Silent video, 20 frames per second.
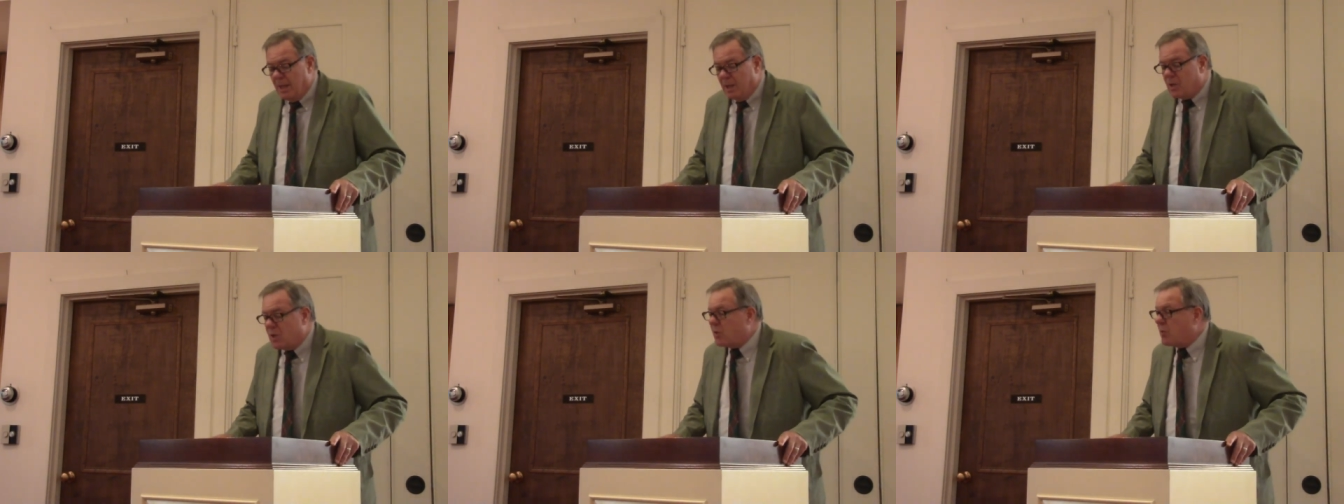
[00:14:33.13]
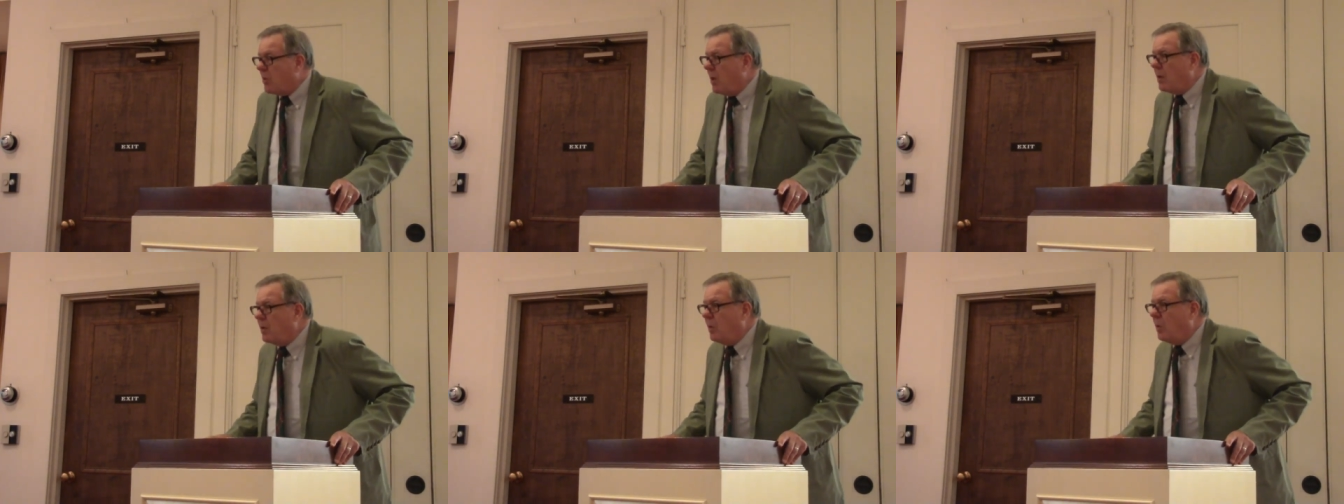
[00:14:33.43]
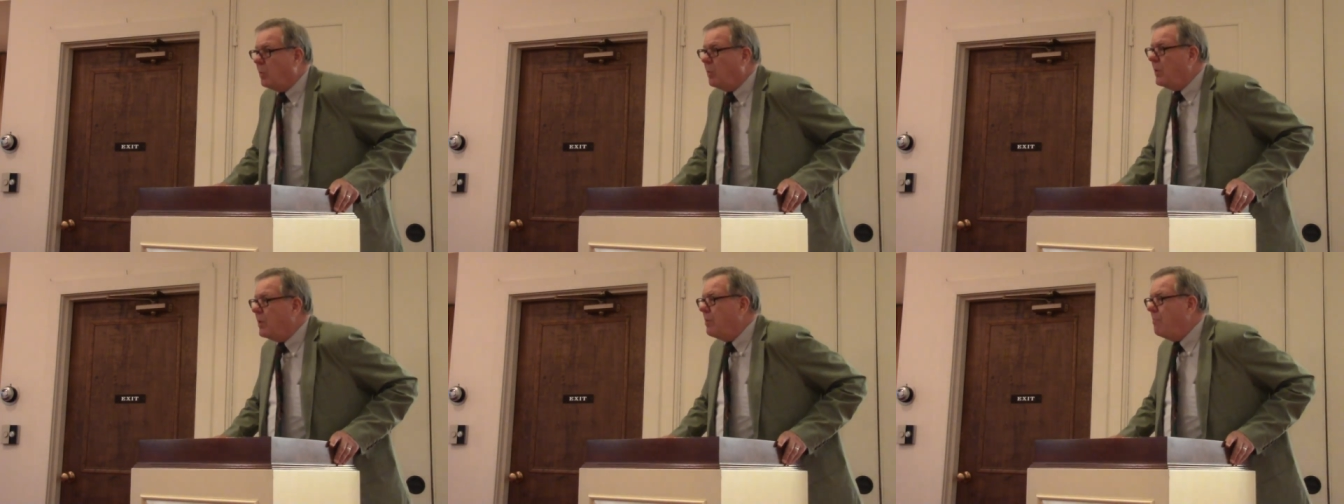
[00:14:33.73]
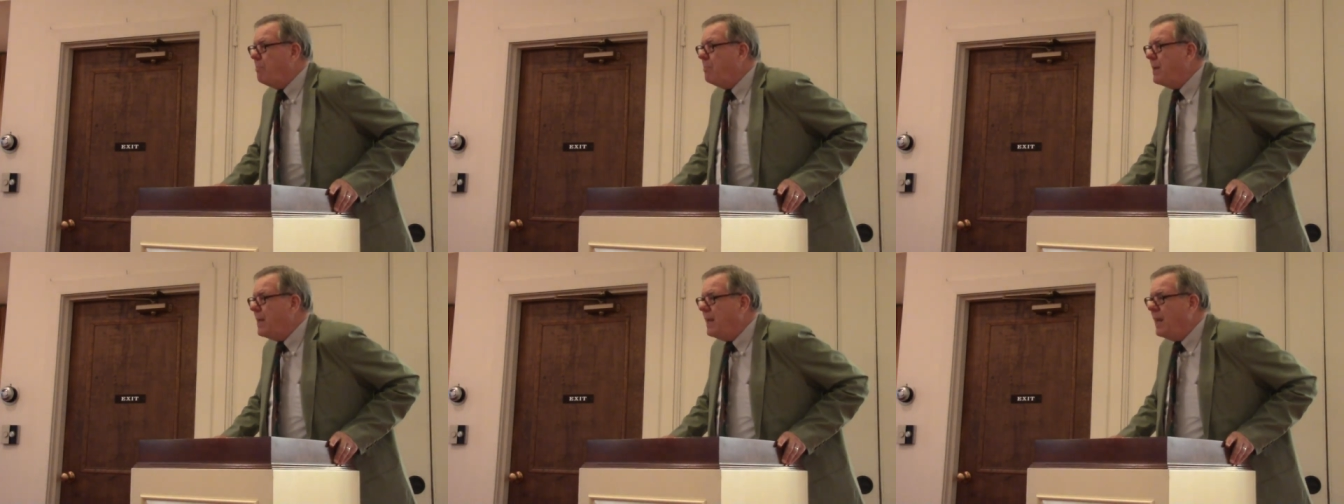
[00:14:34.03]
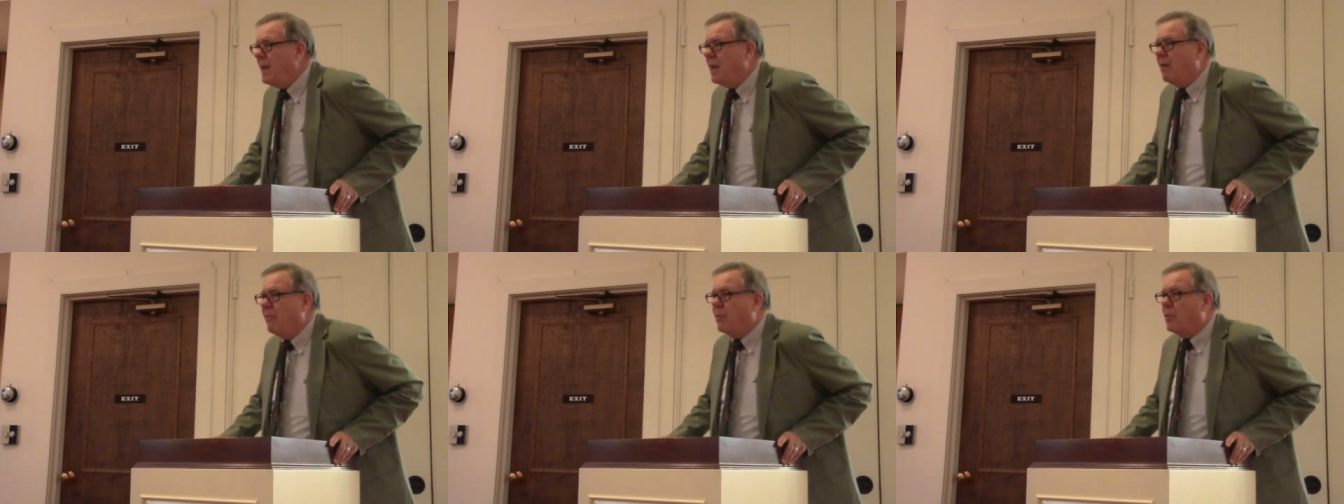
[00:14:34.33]
struggled with the
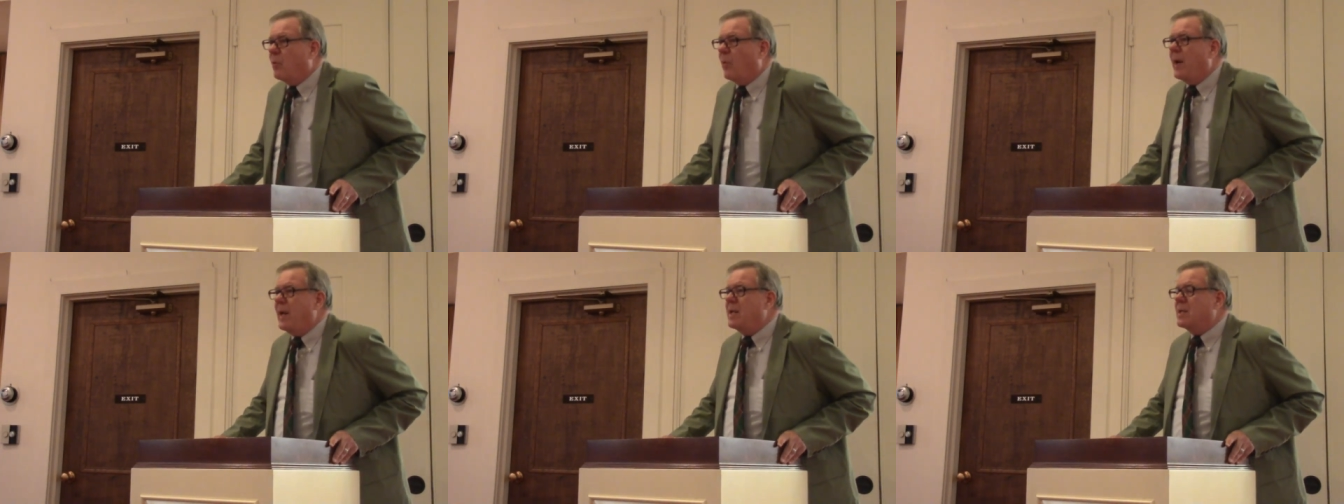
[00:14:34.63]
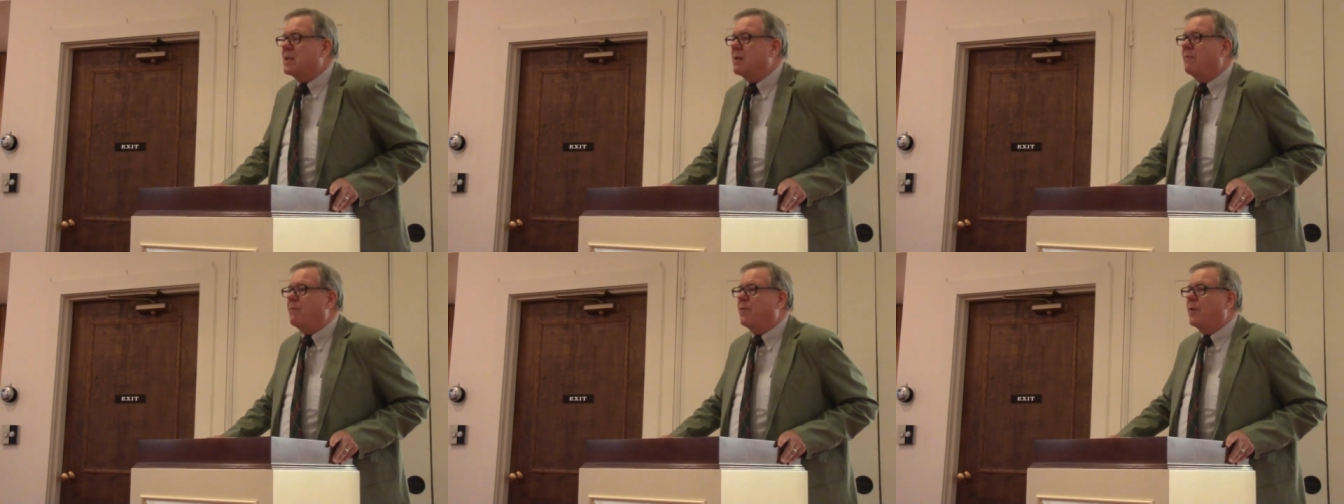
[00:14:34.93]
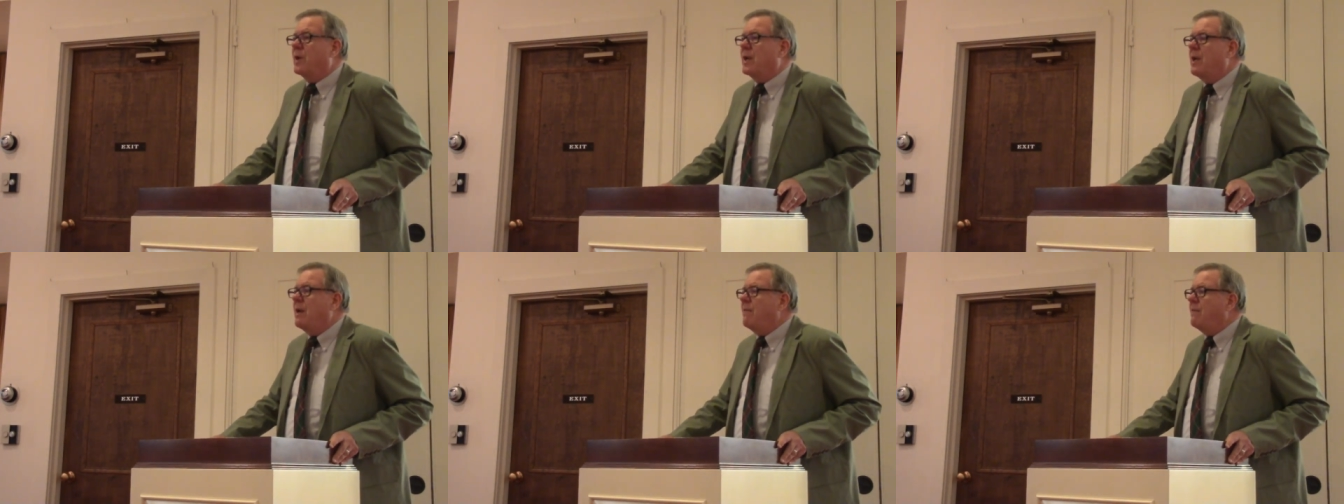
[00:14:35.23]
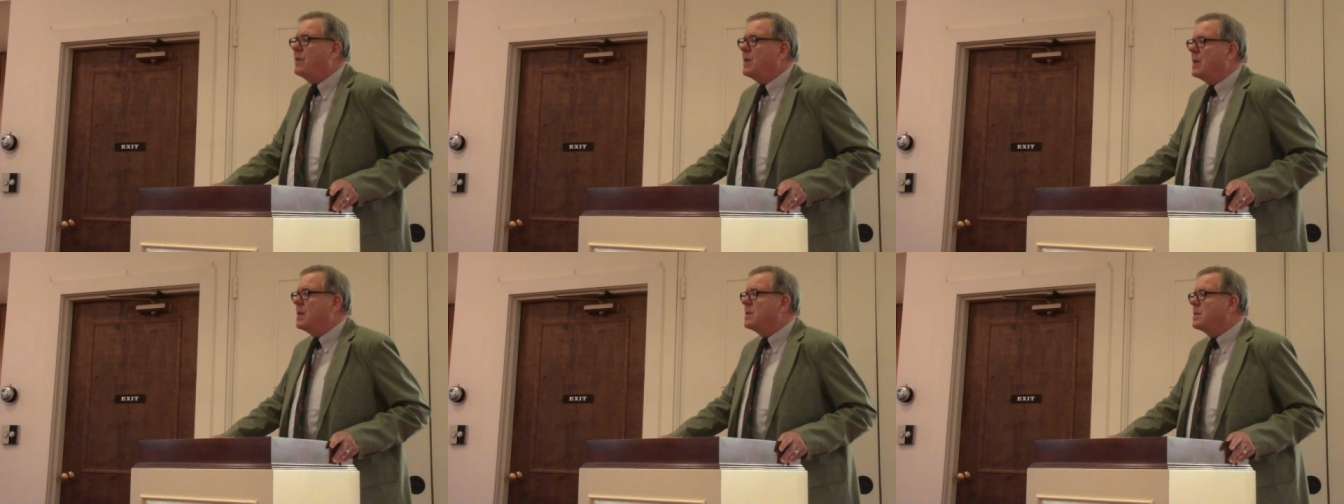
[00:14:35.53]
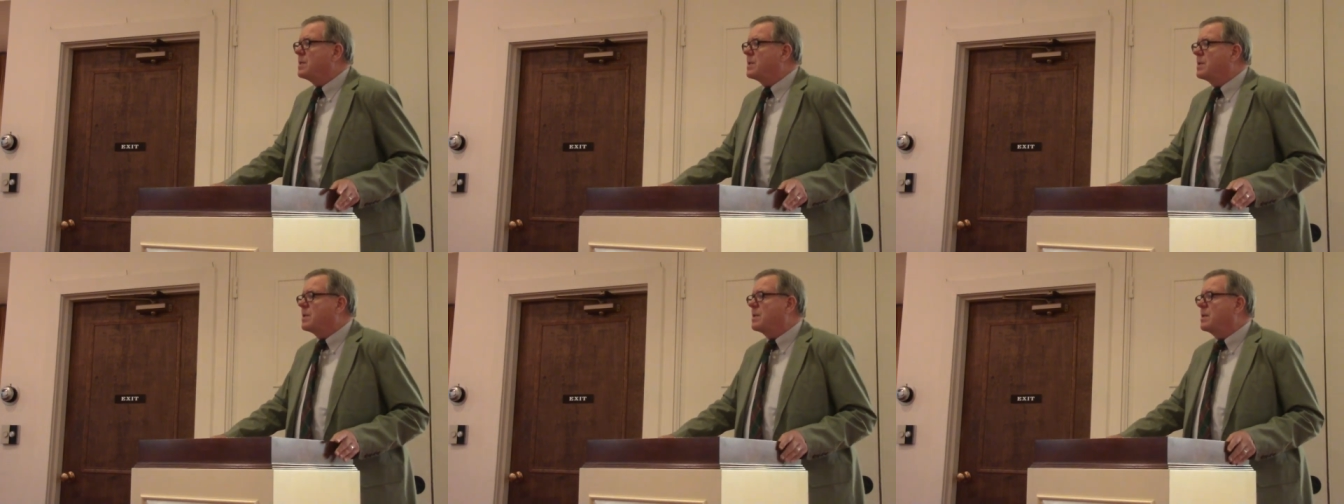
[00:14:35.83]
meaning of grace and
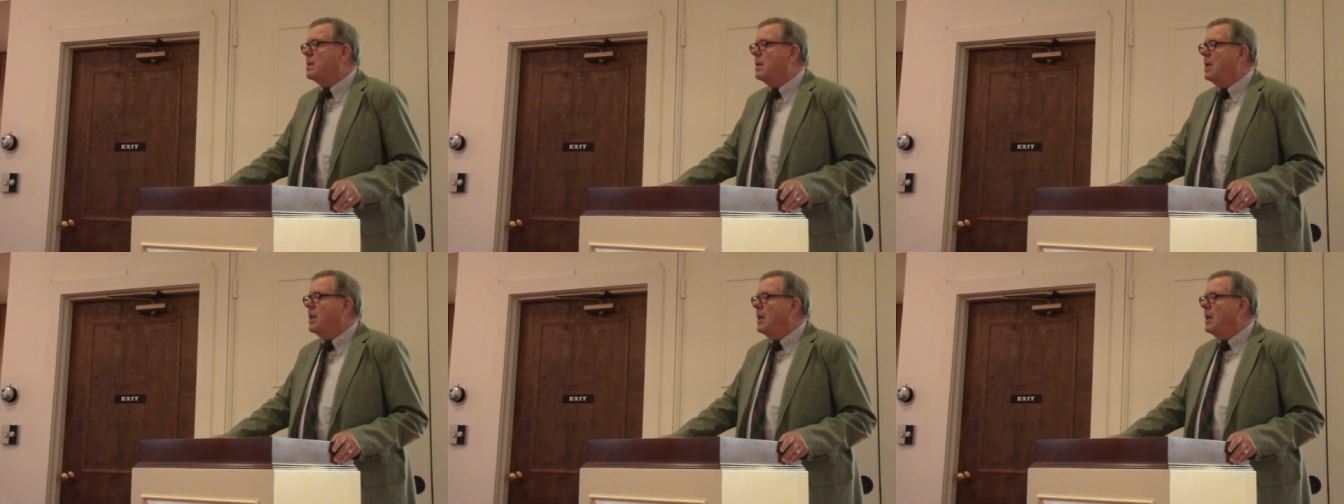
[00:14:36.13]
forgiveness.